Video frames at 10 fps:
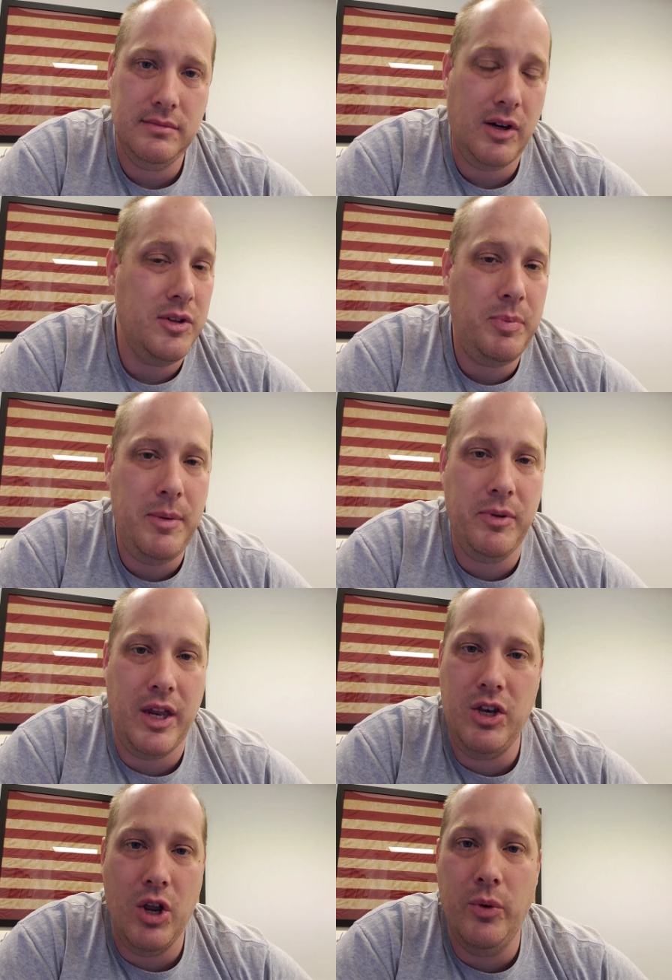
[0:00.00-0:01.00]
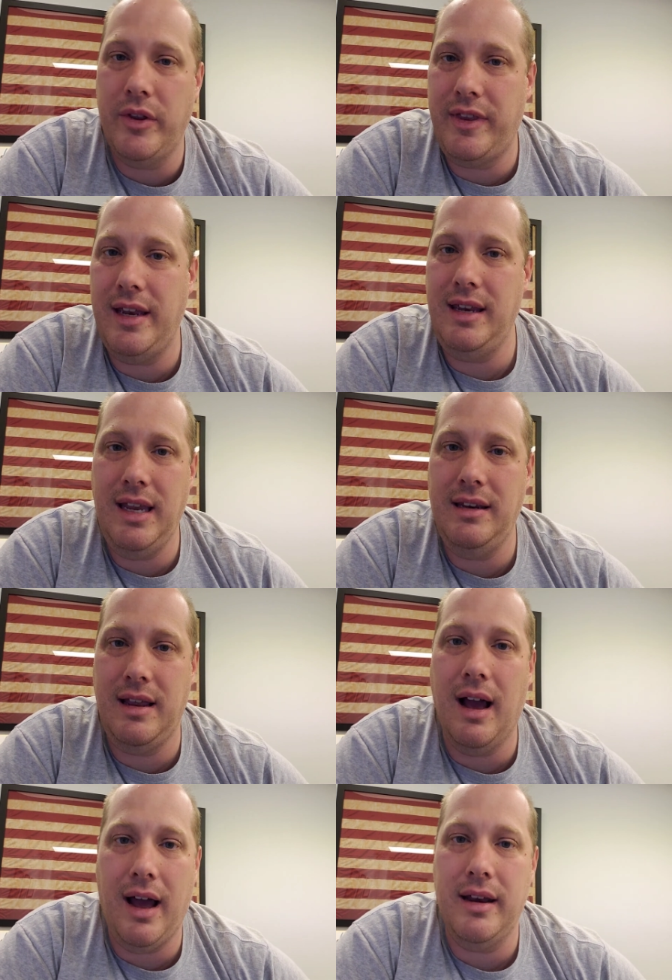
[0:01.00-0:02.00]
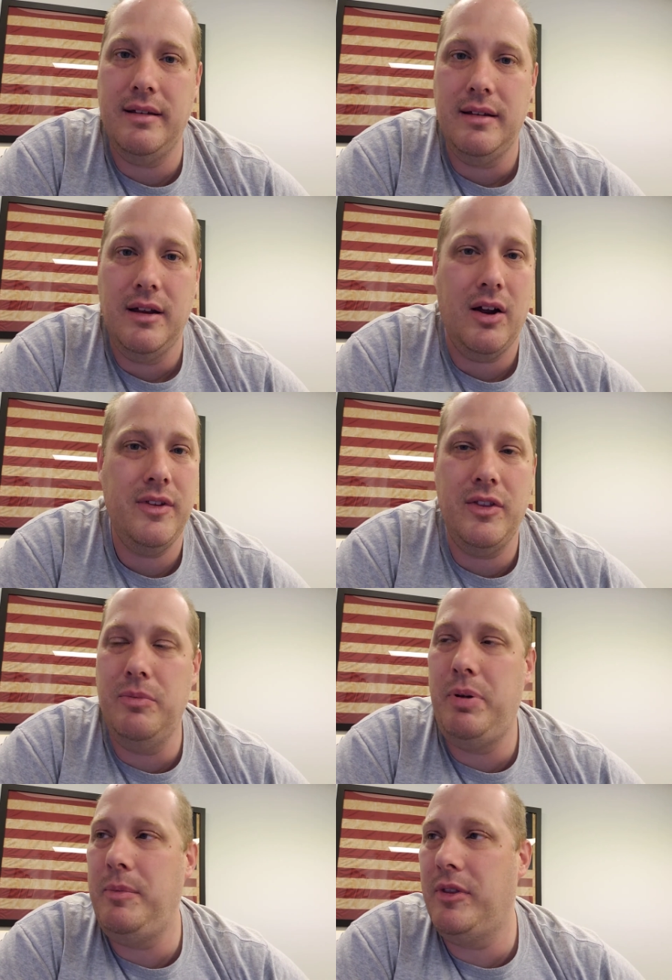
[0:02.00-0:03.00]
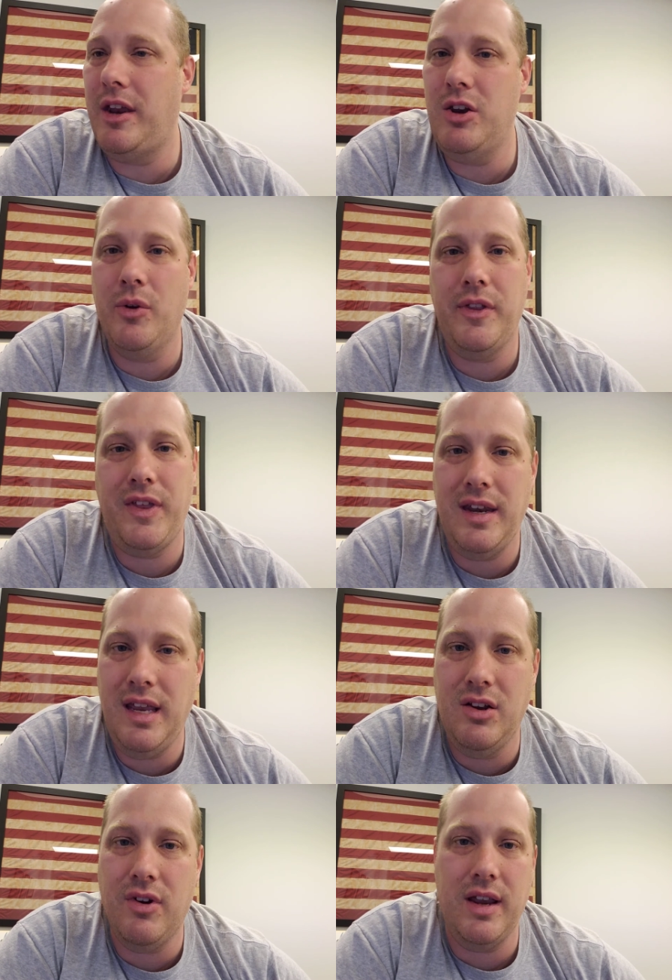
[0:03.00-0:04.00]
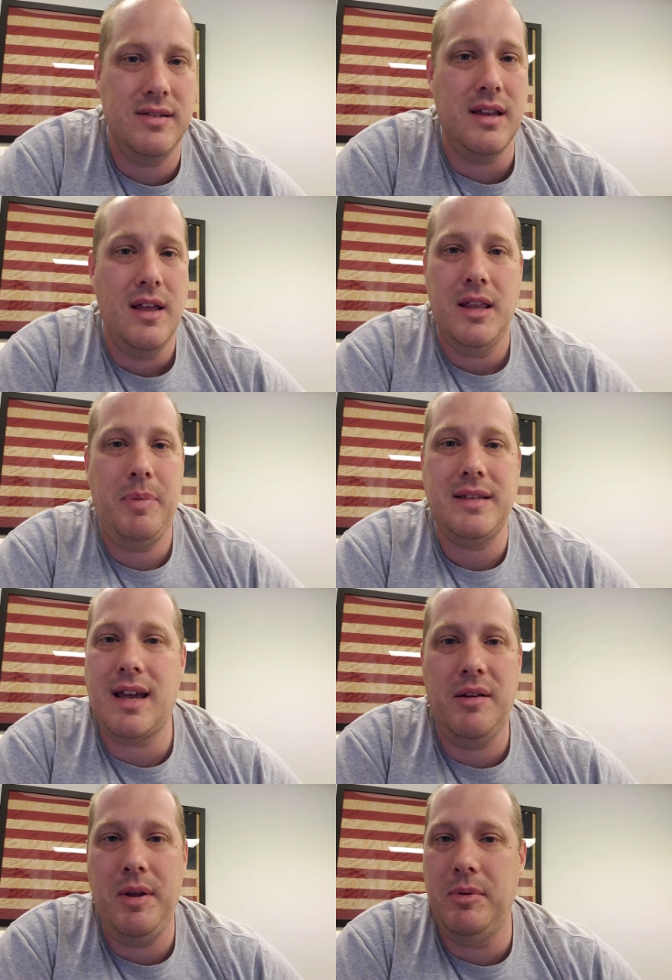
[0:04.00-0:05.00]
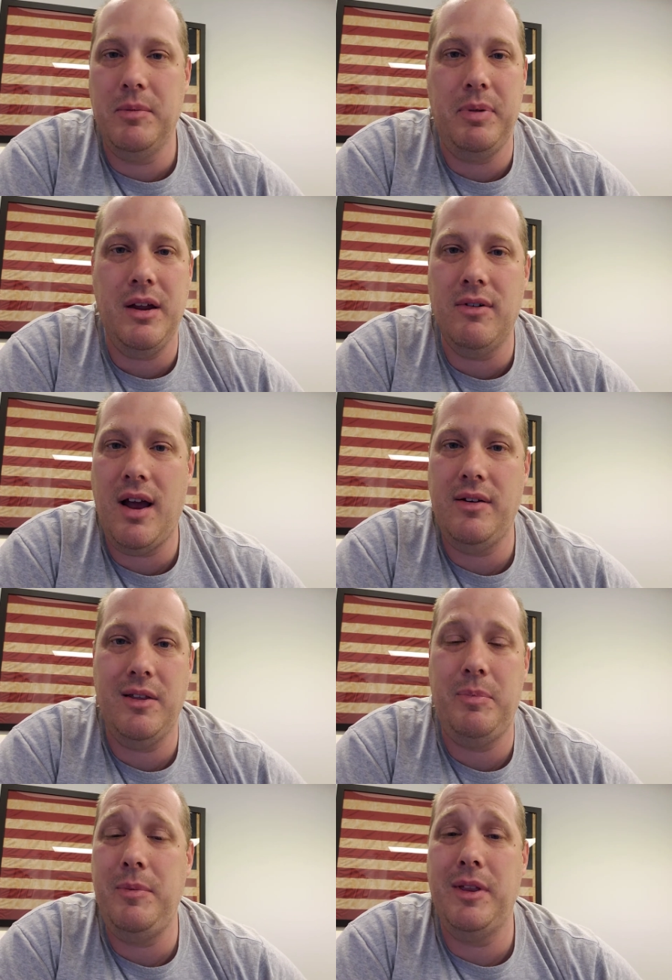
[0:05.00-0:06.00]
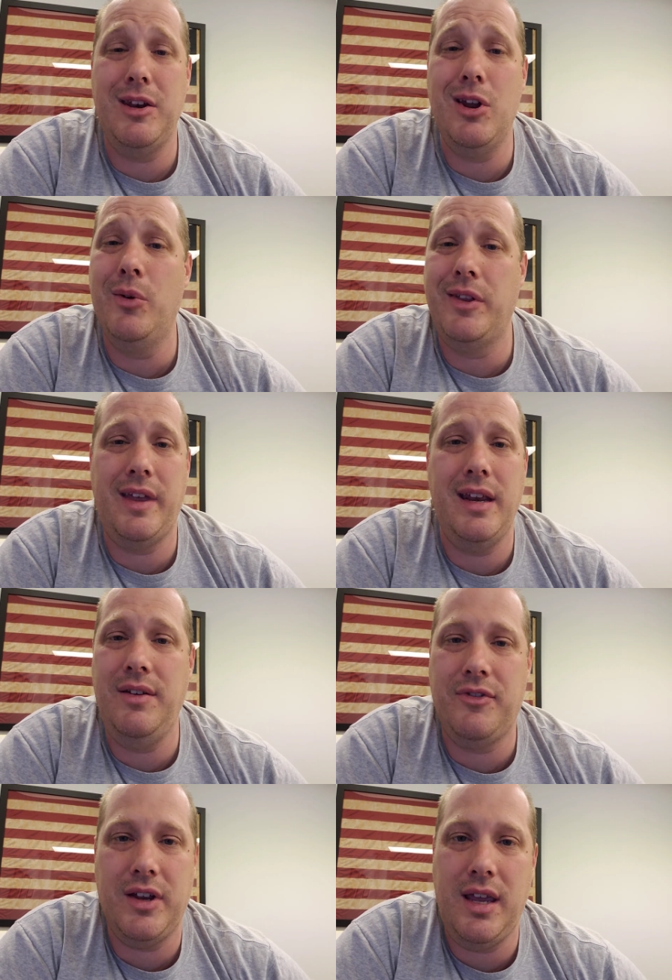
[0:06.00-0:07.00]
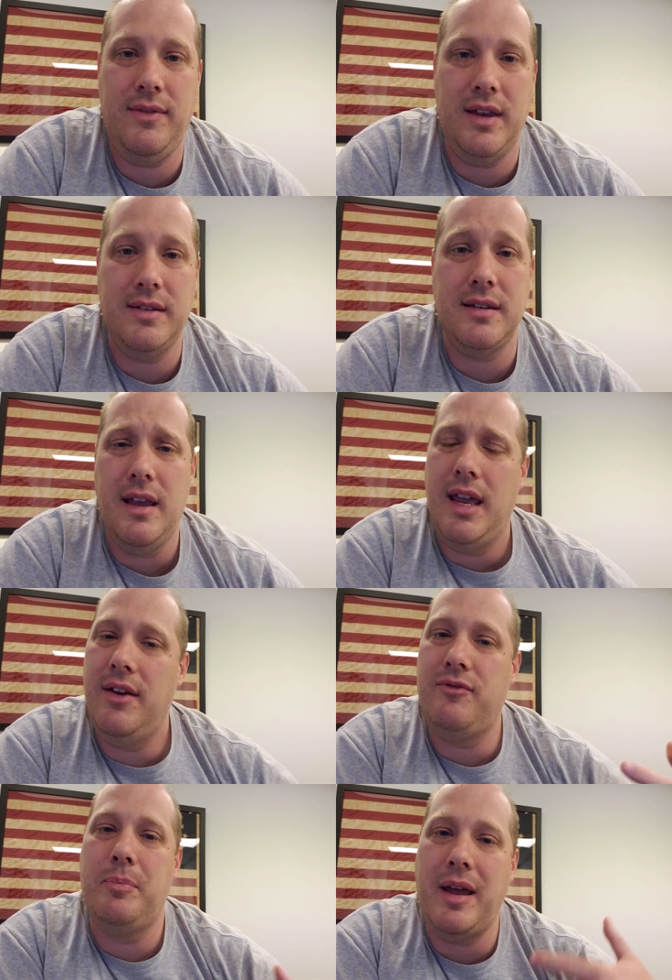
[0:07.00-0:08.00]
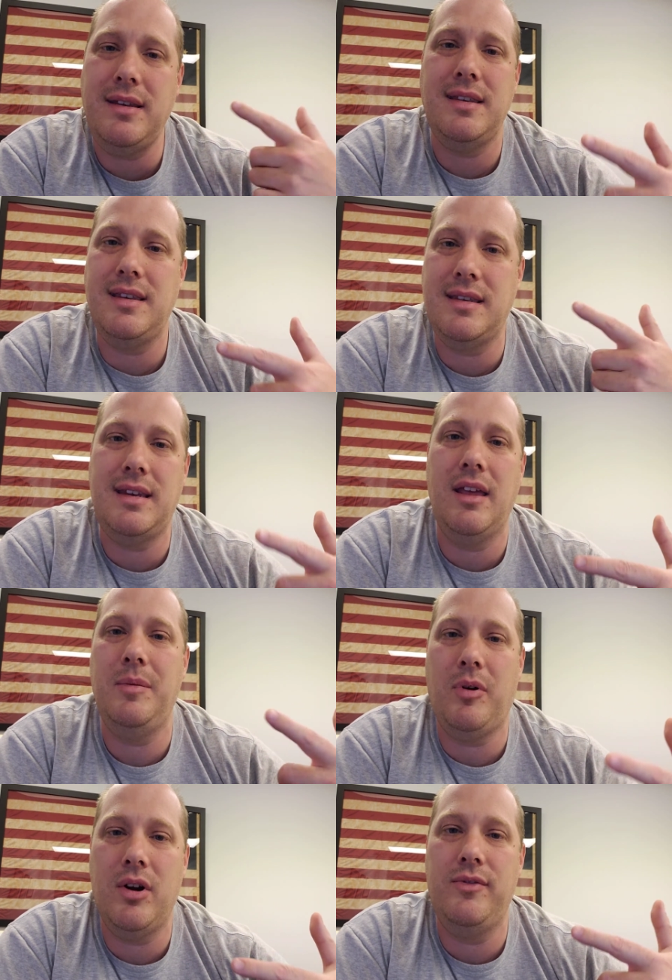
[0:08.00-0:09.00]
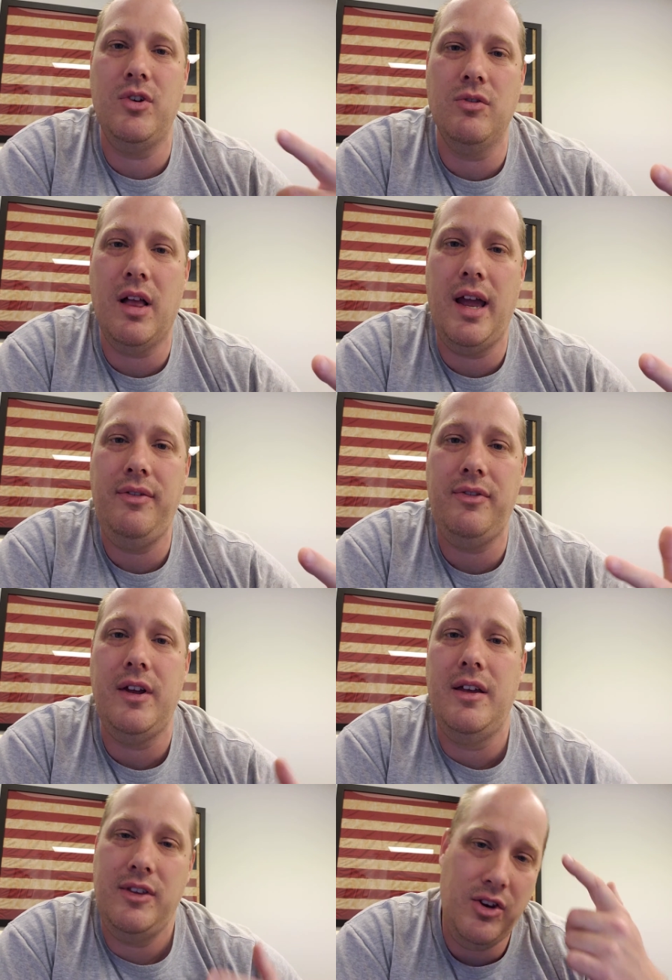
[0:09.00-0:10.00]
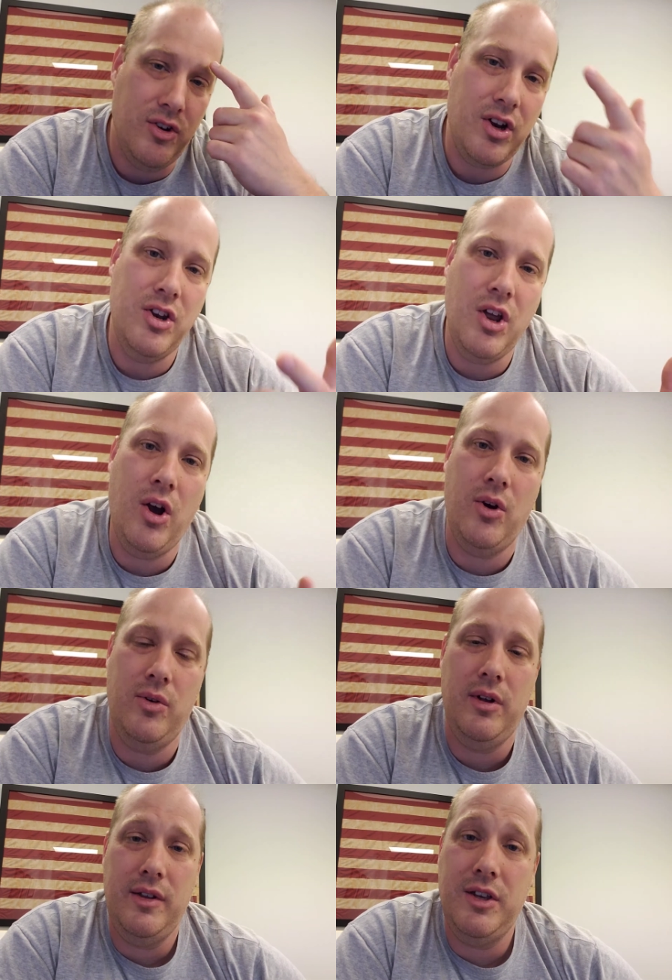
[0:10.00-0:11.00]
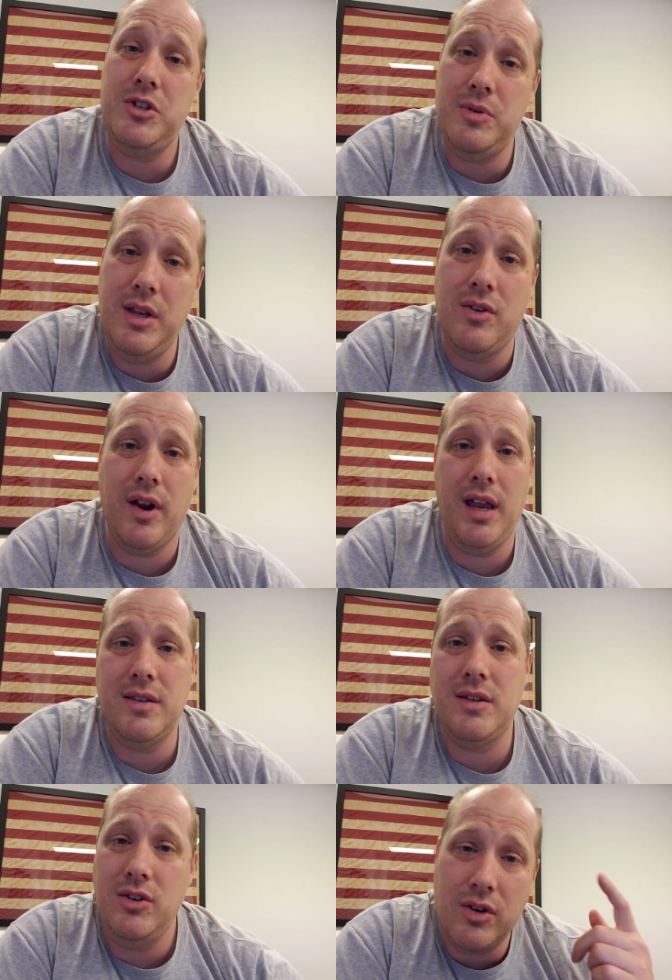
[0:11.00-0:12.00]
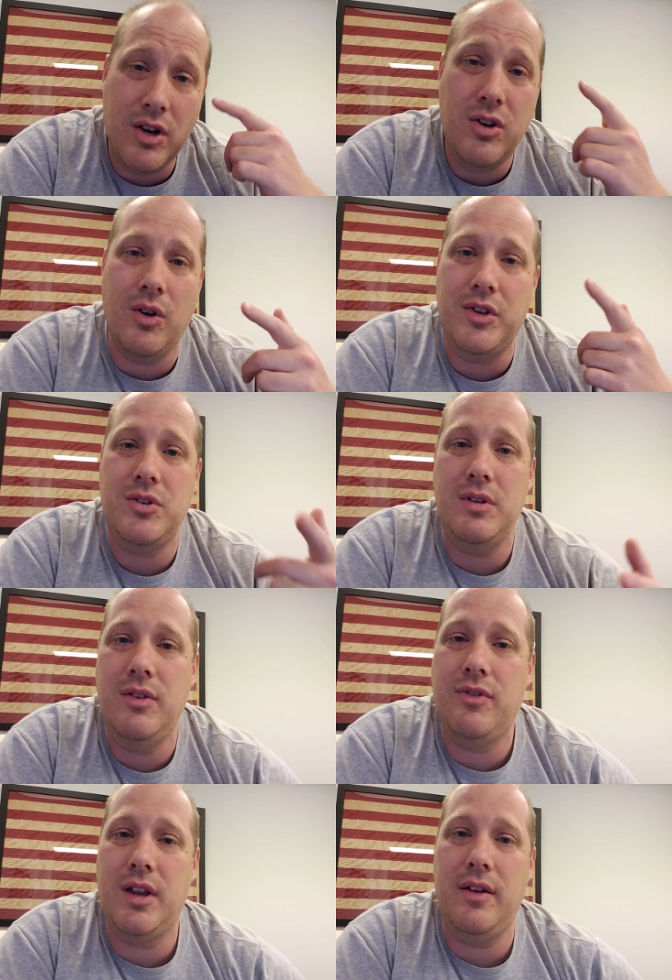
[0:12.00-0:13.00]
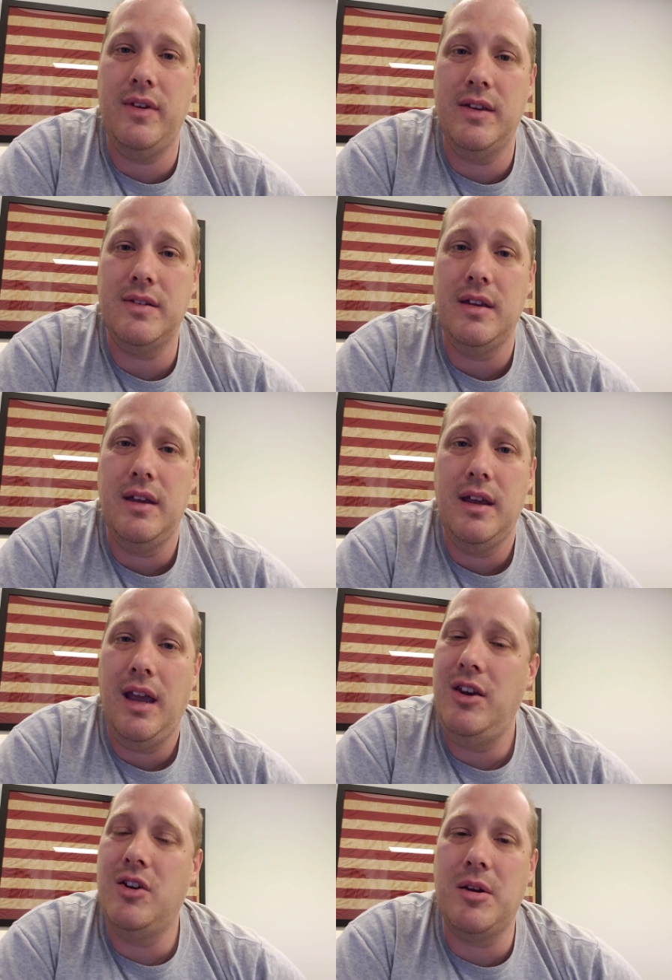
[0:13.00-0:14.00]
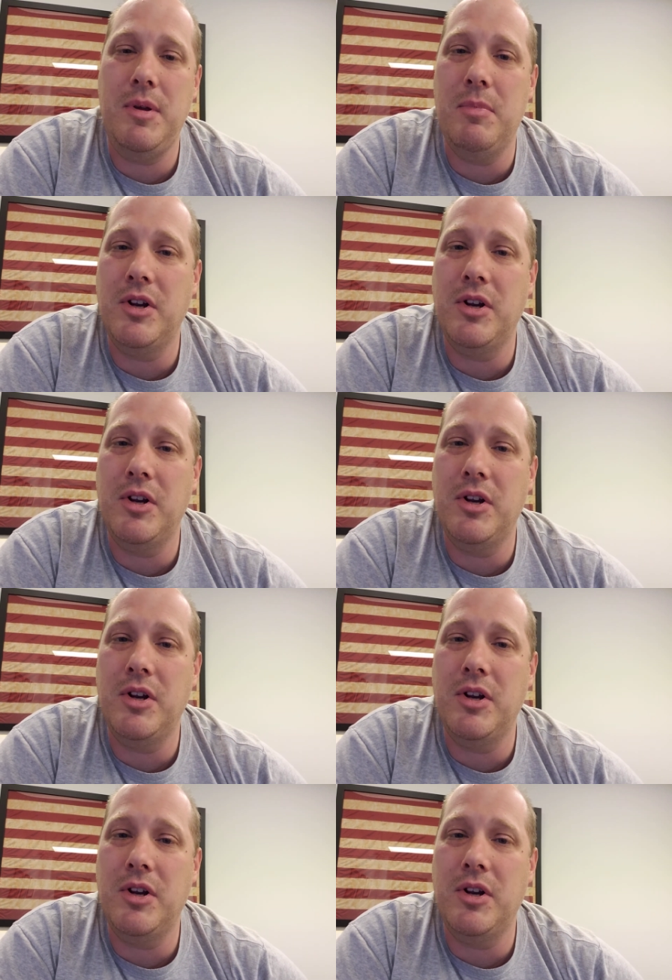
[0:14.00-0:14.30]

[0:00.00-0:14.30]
are the people that know that they need God, are the people that know that they need grace. The best kind of people to be around are the people that know that they need forgiveness. And if repentance is a daily part of your life, then you're going to know that you need grace, and you're going to know that you need forgiveness, and you're going to be